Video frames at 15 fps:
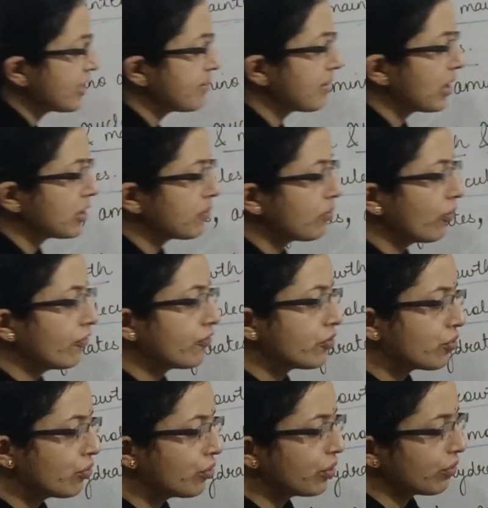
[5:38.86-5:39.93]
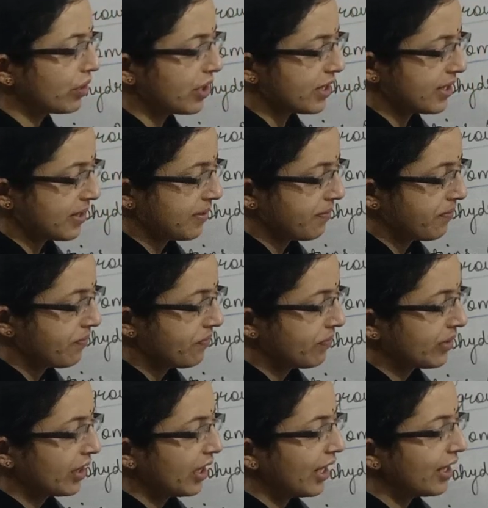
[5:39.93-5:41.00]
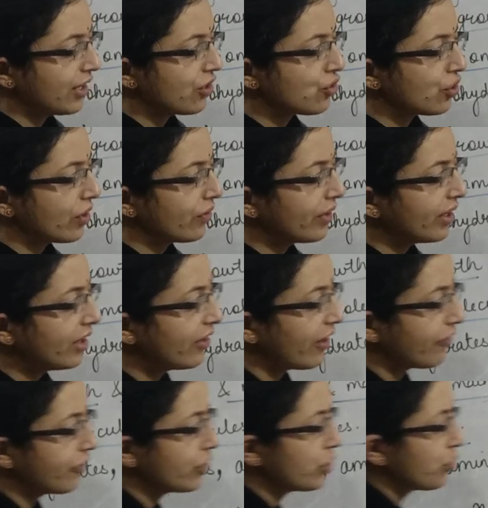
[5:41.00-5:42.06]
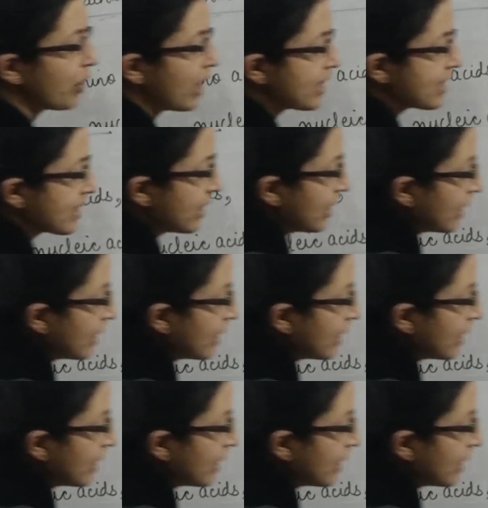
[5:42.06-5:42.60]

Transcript: is made up of 2 units, it is generally referred to as